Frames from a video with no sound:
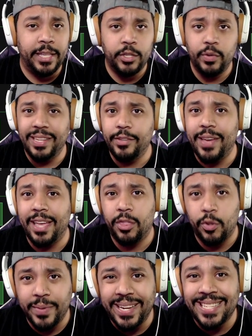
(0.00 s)
As soon as you get
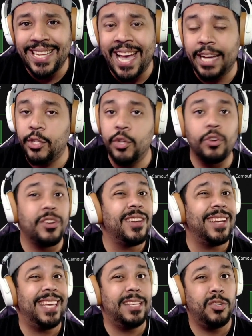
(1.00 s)
3 attacks, you're
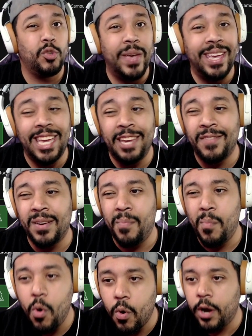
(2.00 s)
going to swing even
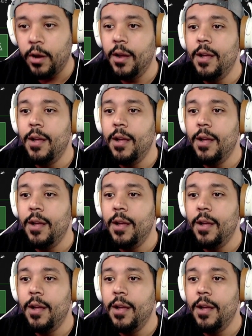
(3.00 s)
more.